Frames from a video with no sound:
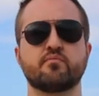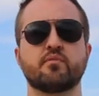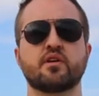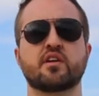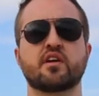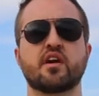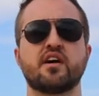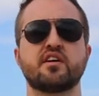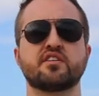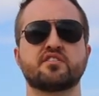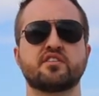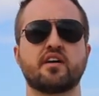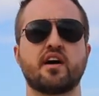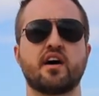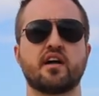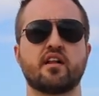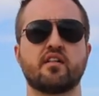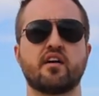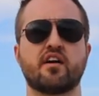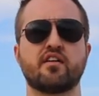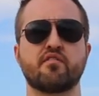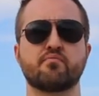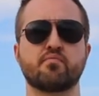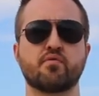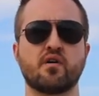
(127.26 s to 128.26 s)
because it had a
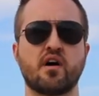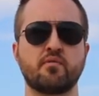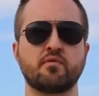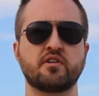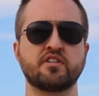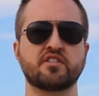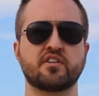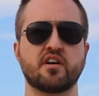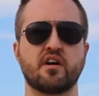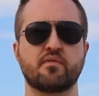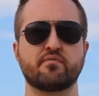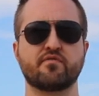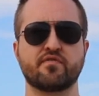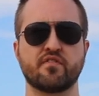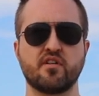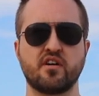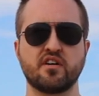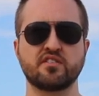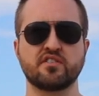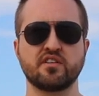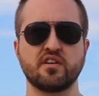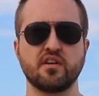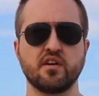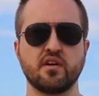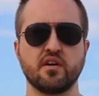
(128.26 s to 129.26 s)
lot of promise up
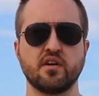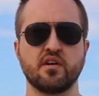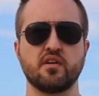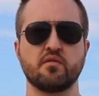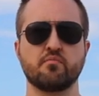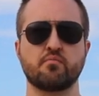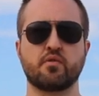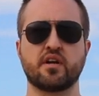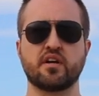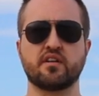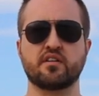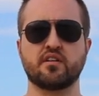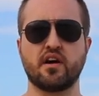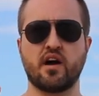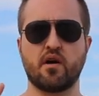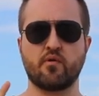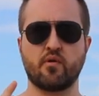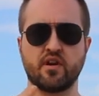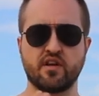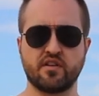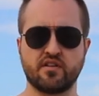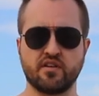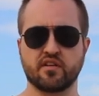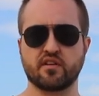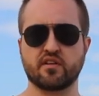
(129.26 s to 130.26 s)
front, but it, I
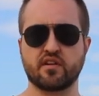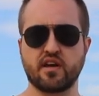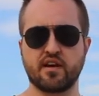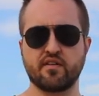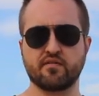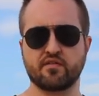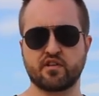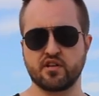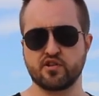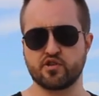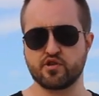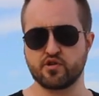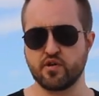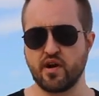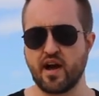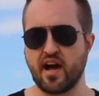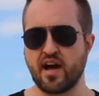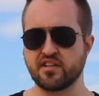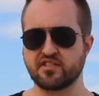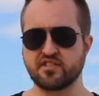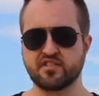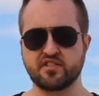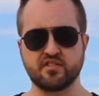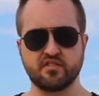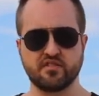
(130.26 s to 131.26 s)
wanted to kind of
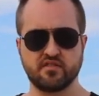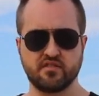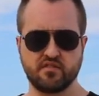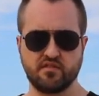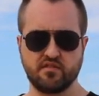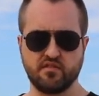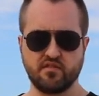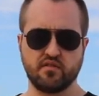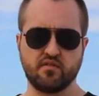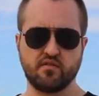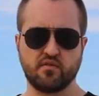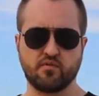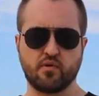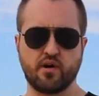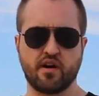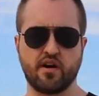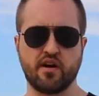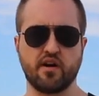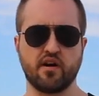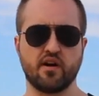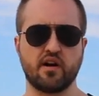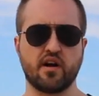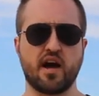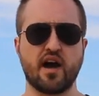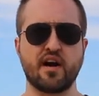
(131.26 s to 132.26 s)
contrast
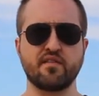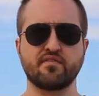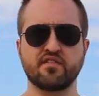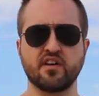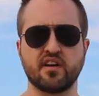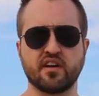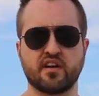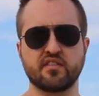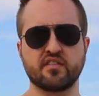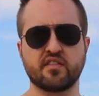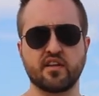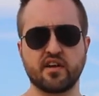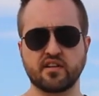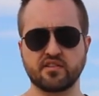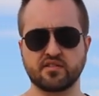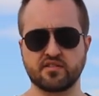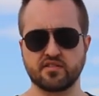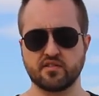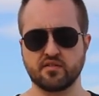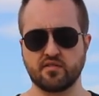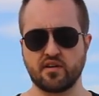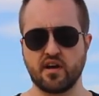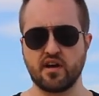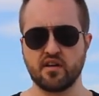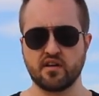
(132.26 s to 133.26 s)
where I've taken things.
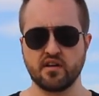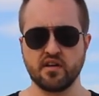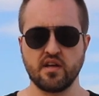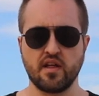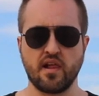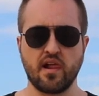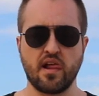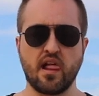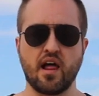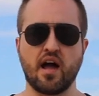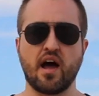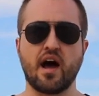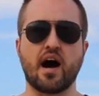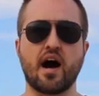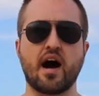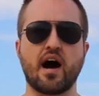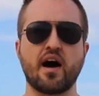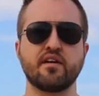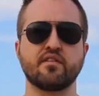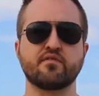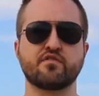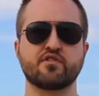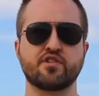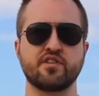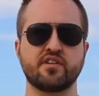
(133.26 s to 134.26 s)
Okay,
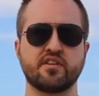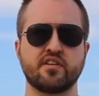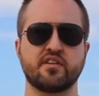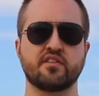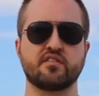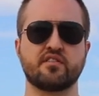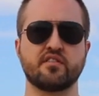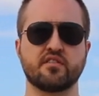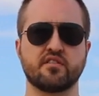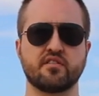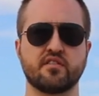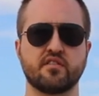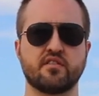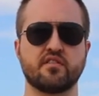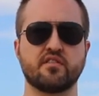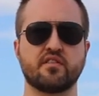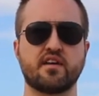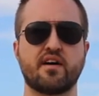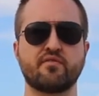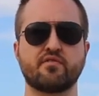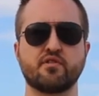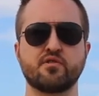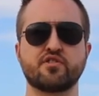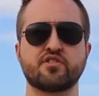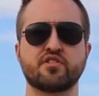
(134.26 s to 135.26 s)
I've treated the
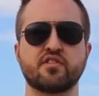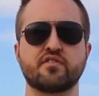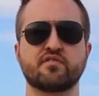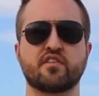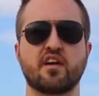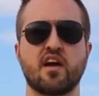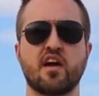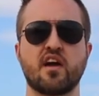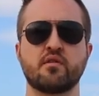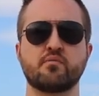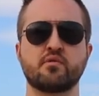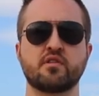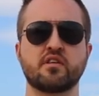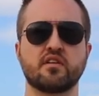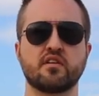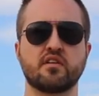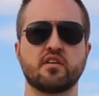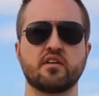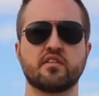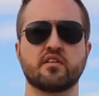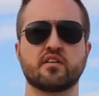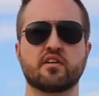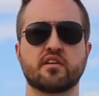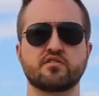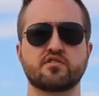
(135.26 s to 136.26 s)
evolution of game and the,
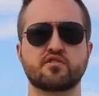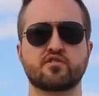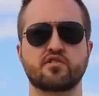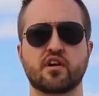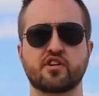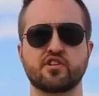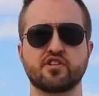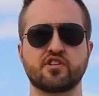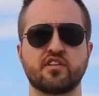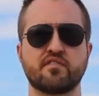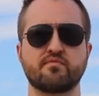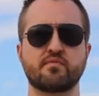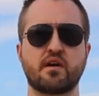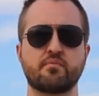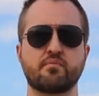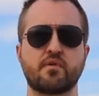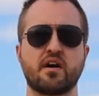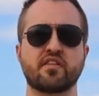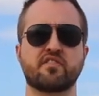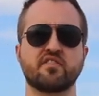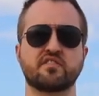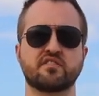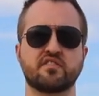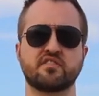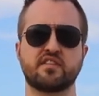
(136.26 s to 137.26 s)
and the construction of my
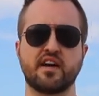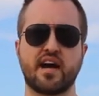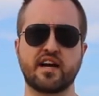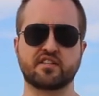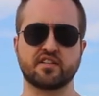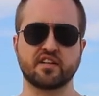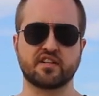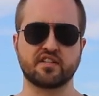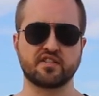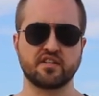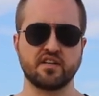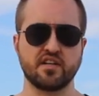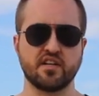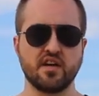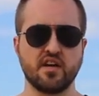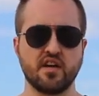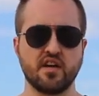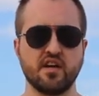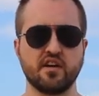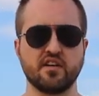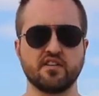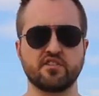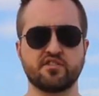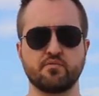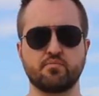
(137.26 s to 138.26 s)
methods and tactics
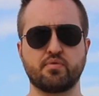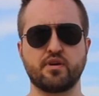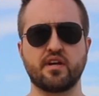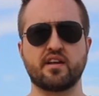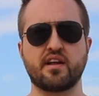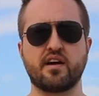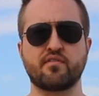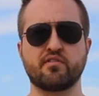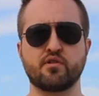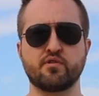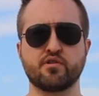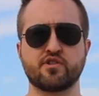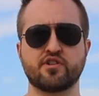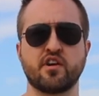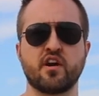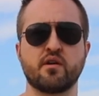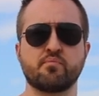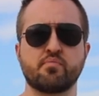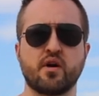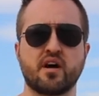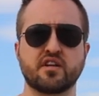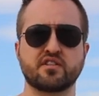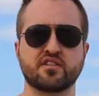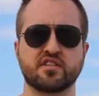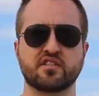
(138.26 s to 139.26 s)
to be an evolutionary
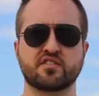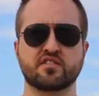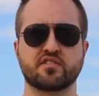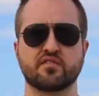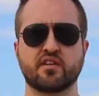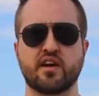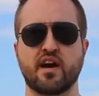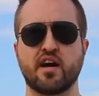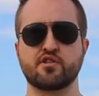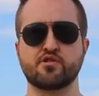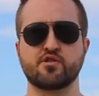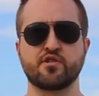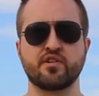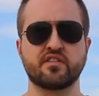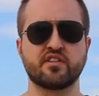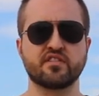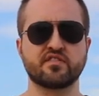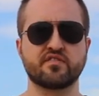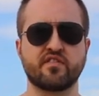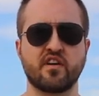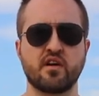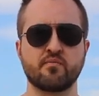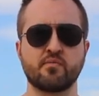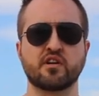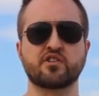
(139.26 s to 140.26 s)
process. Okay? I treat this
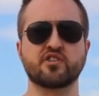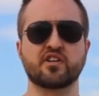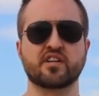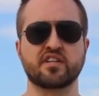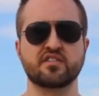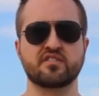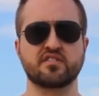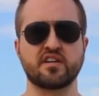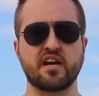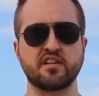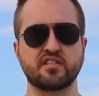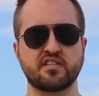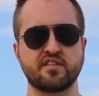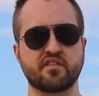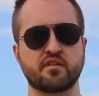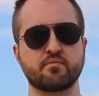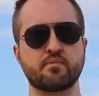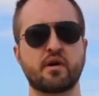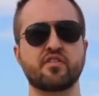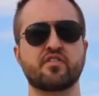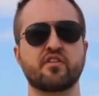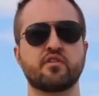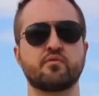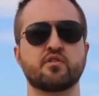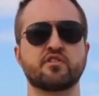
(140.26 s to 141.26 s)
very much like a scientific
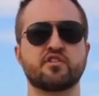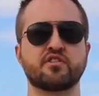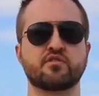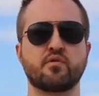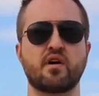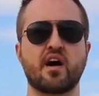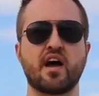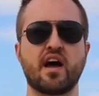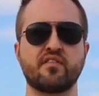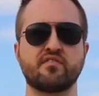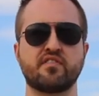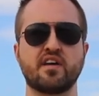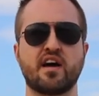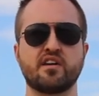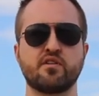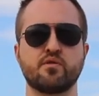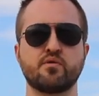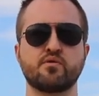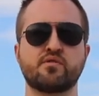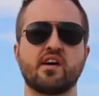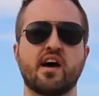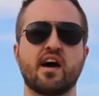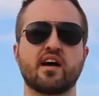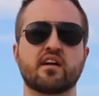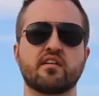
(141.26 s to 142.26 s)
method, which is why I have that new
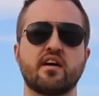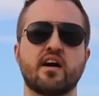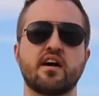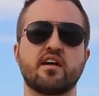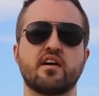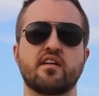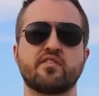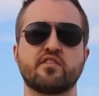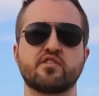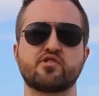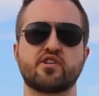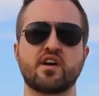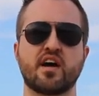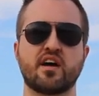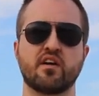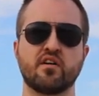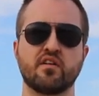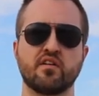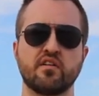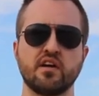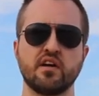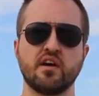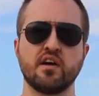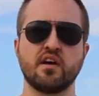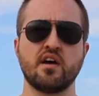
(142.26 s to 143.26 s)
tagline on the
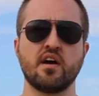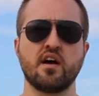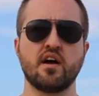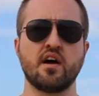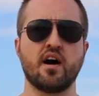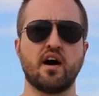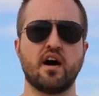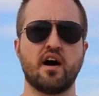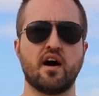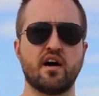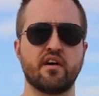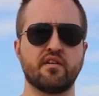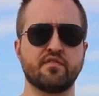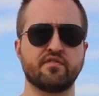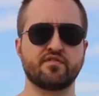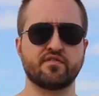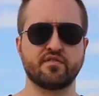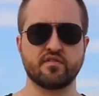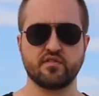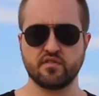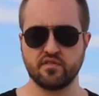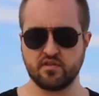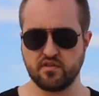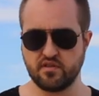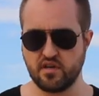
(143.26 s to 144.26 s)
channel of
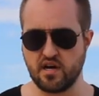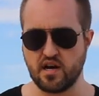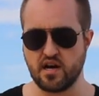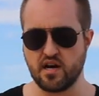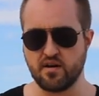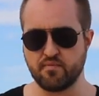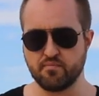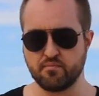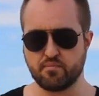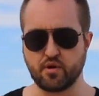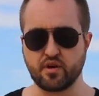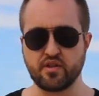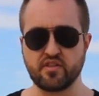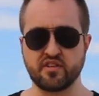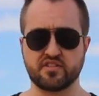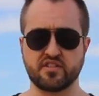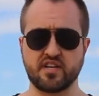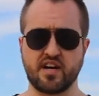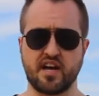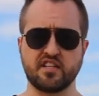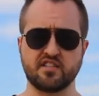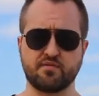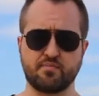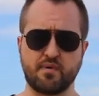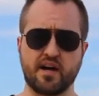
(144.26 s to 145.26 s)
um, putting the
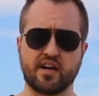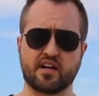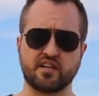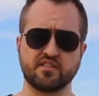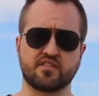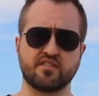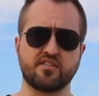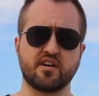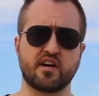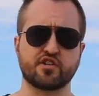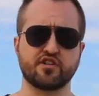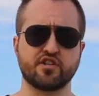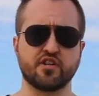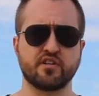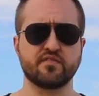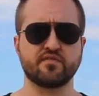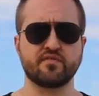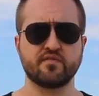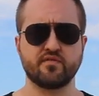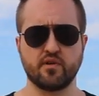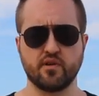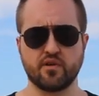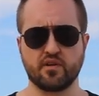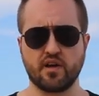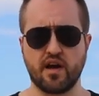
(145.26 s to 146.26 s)
science back in seduction.
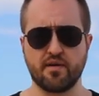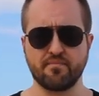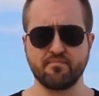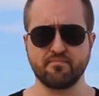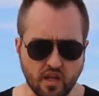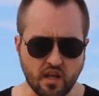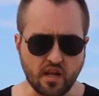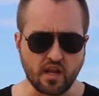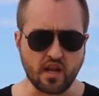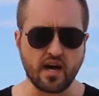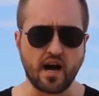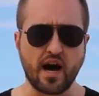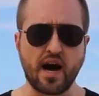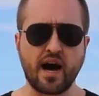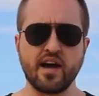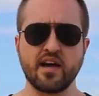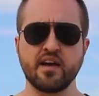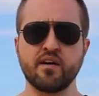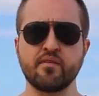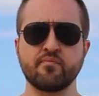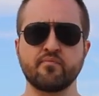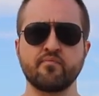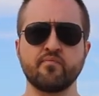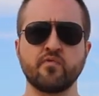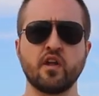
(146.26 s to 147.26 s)
Okay, I
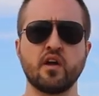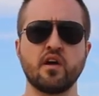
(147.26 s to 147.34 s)
am